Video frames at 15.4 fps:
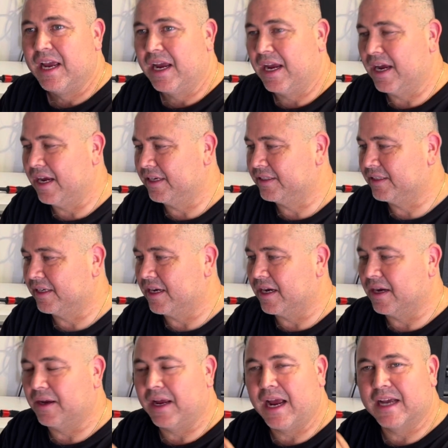It
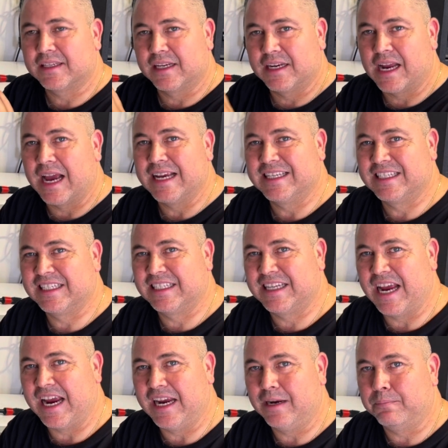has a nice
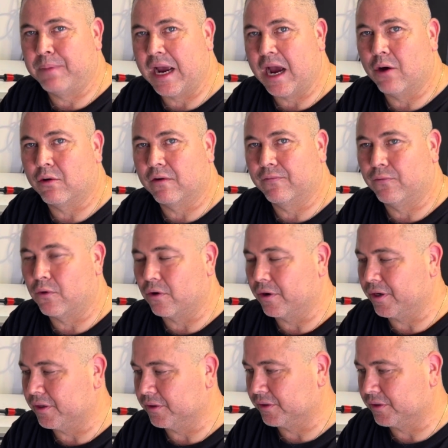stain power for you.